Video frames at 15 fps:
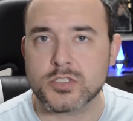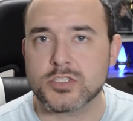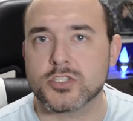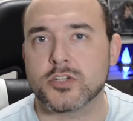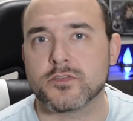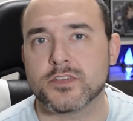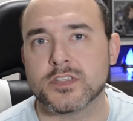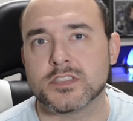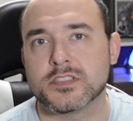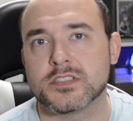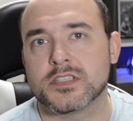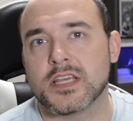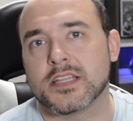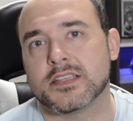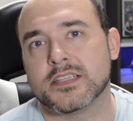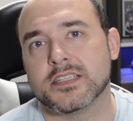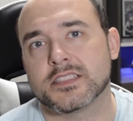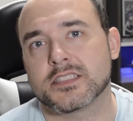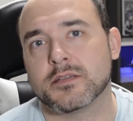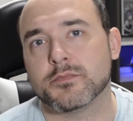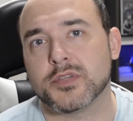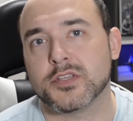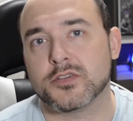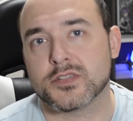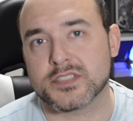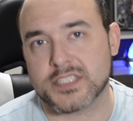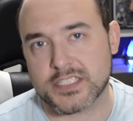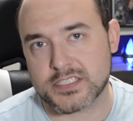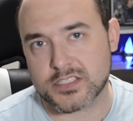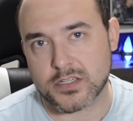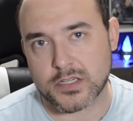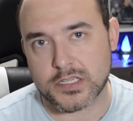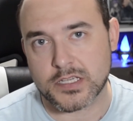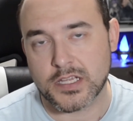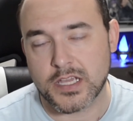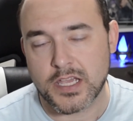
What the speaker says: surface that this computer sits on,